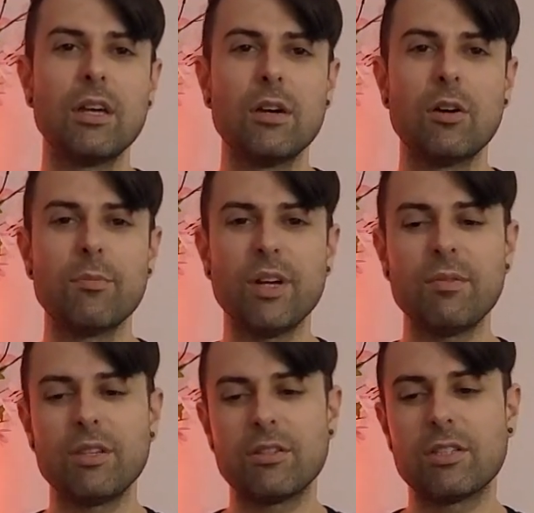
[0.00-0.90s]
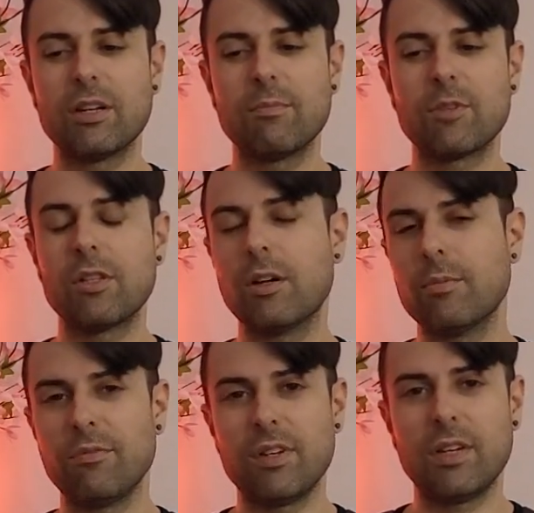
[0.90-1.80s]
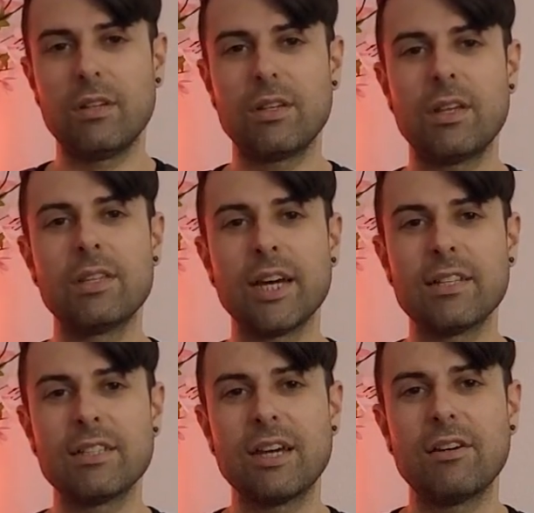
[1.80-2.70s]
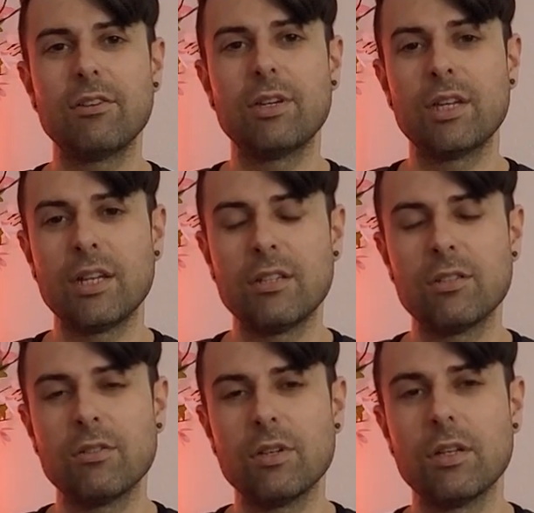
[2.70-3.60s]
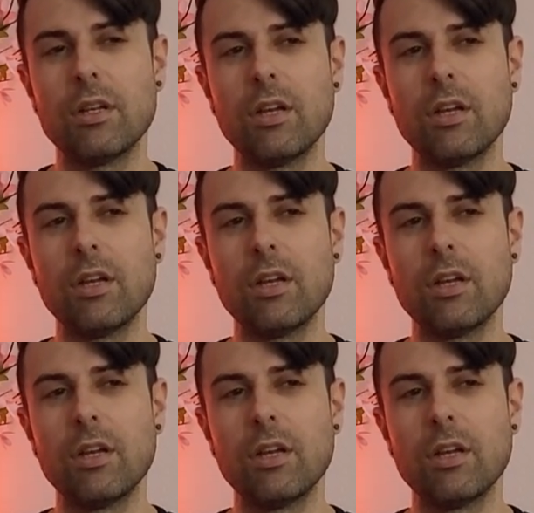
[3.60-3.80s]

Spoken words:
or maybe there's some club event and that's how you get into it.